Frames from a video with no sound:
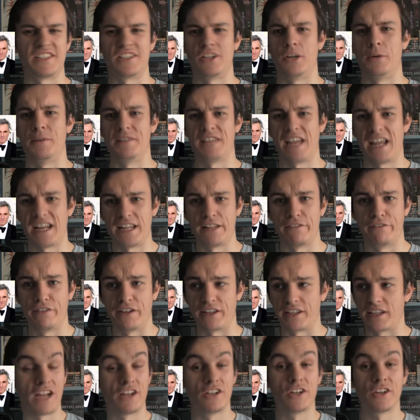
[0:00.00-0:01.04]
is in almost
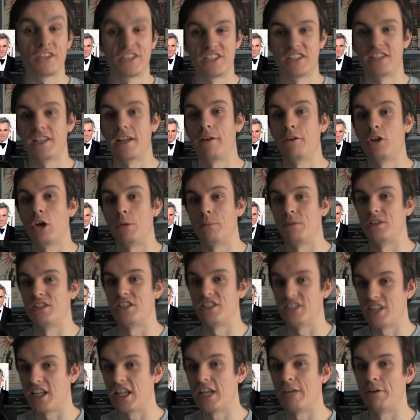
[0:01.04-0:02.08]
anything. I know this is Gary Oldman's
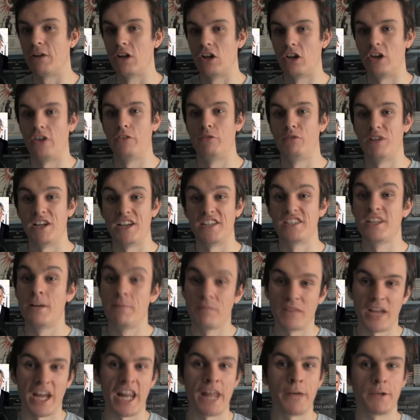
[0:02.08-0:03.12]
year in a lot of ways,
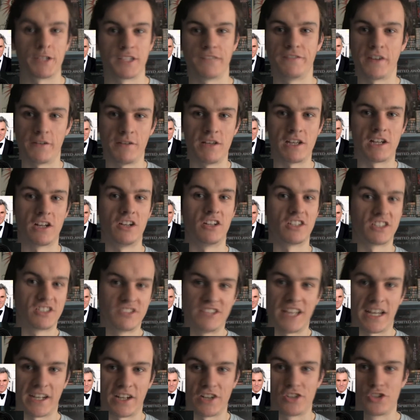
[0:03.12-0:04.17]
and he was a very close
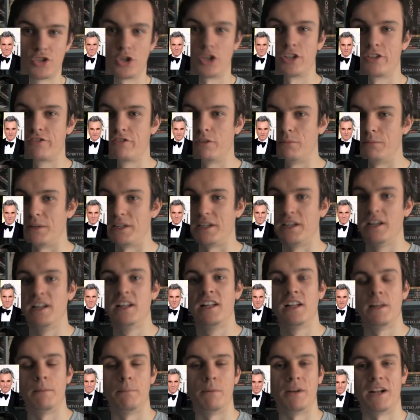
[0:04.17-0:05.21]
second choice for me,
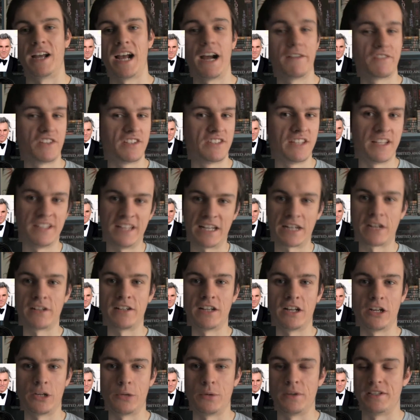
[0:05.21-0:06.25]
but I have to say Daniel
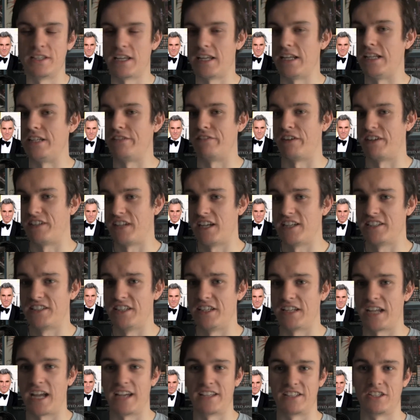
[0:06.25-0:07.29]
Day-Lewis is
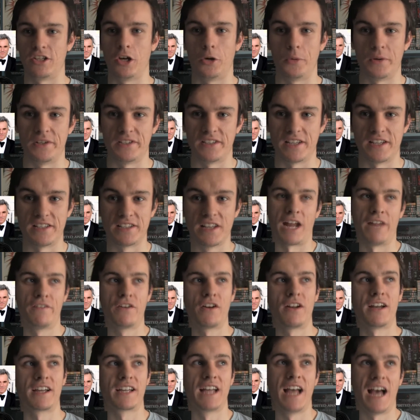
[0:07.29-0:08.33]
fantastic, as he always is. And I
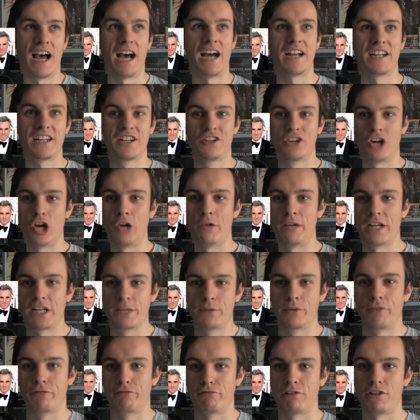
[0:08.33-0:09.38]
feel like, had he not already
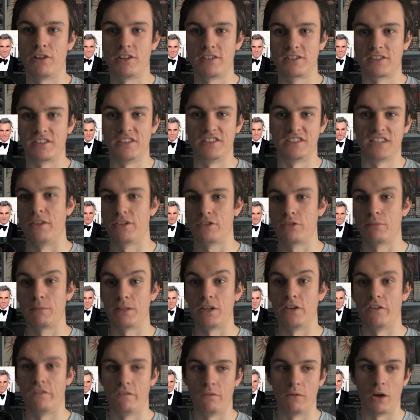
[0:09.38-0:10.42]
won 3 Oscars, this would
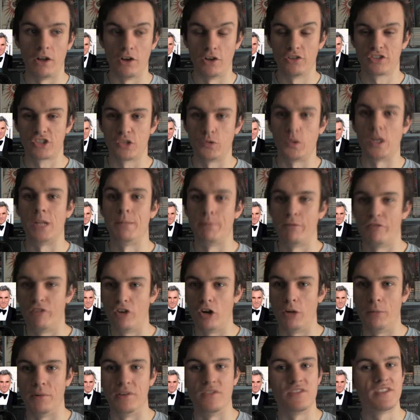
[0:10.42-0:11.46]
be an Oscar-winning
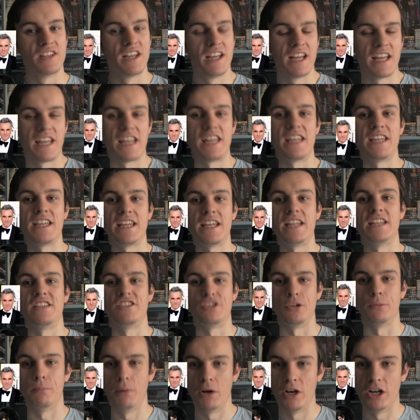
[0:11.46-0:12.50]
performance. He is
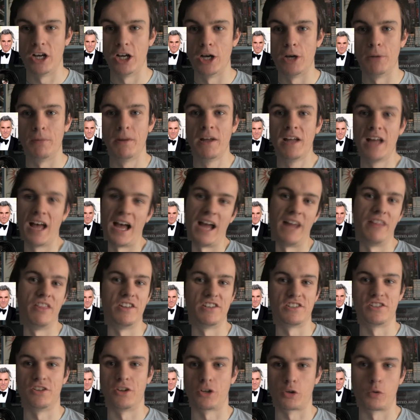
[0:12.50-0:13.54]
superb, and
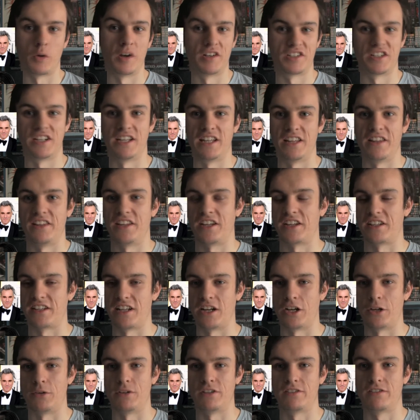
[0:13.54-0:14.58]
there's no question here that Daniel
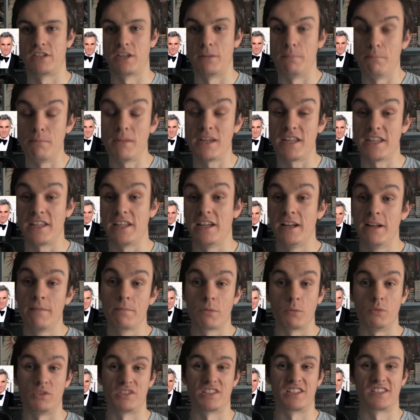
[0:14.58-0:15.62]
Day-Lewis, to me,
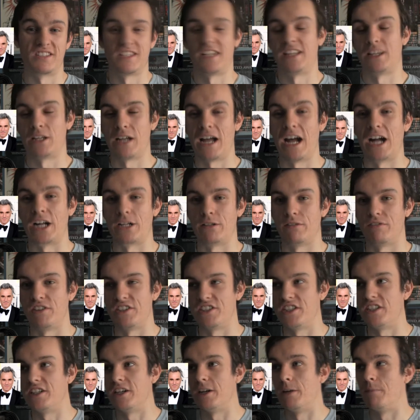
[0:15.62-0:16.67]
was the standout actor of the
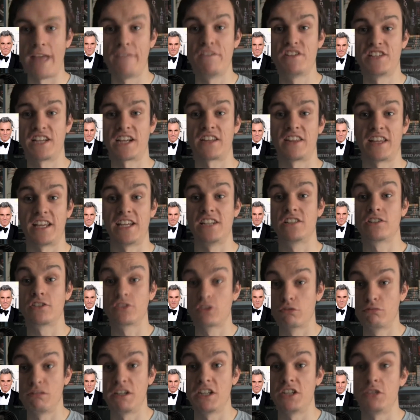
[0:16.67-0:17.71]
year. Every second that he's on
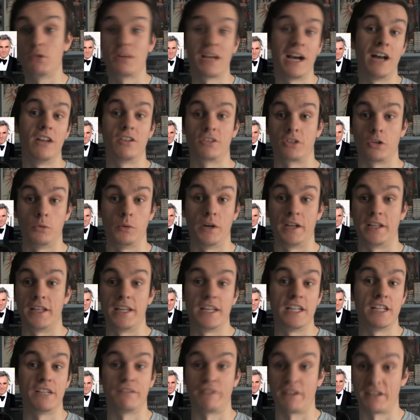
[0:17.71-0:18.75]
screen, you can't look away.
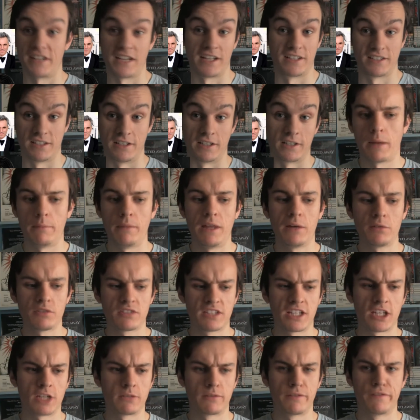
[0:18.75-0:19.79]
He is fantastic. And that was
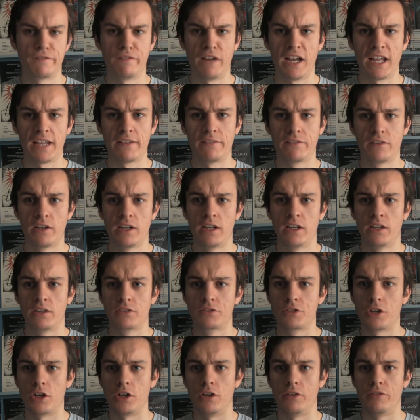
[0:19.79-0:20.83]
kick off with 5
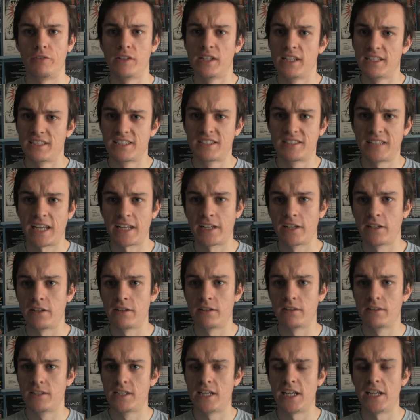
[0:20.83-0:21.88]
sort of
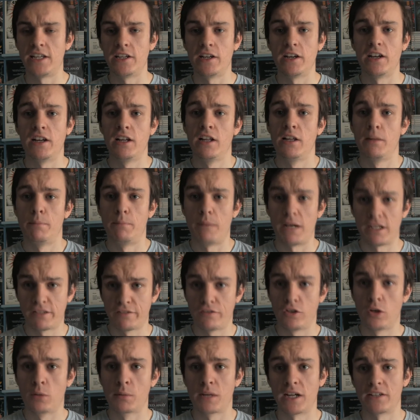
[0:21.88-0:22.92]
second-tier best
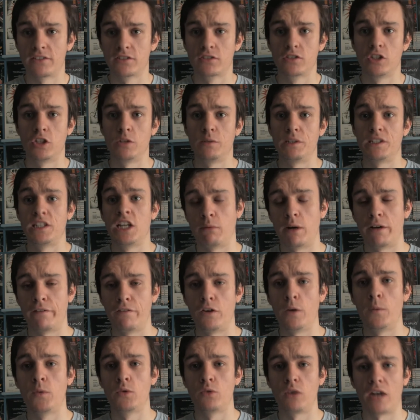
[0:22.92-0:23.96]
film categories where
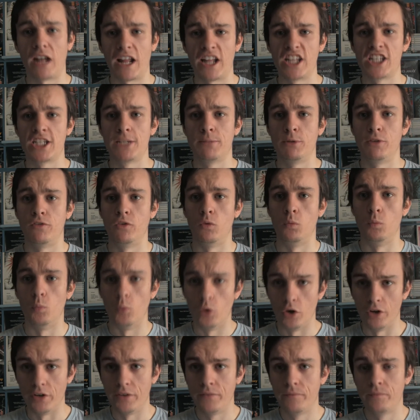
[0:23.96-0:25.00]
films were eligible for
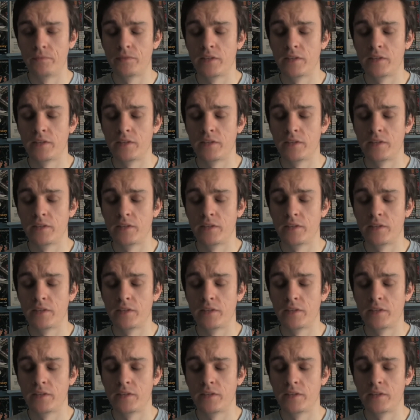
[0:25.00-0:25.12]
1.